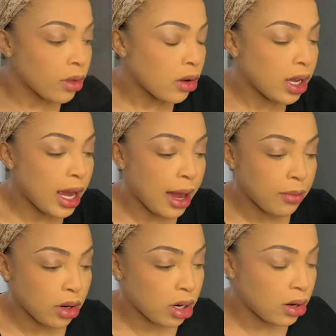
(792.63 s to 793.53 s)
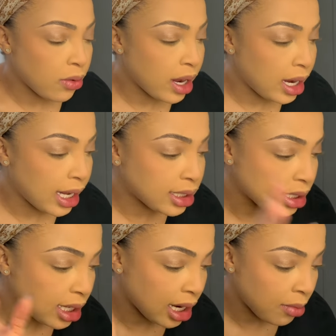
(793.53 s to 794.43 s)
Okay, I'm not gonna wear
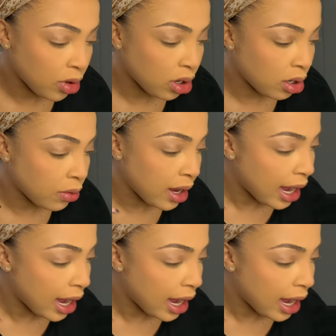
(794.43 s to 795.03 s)
lashes and I'm not gonna wear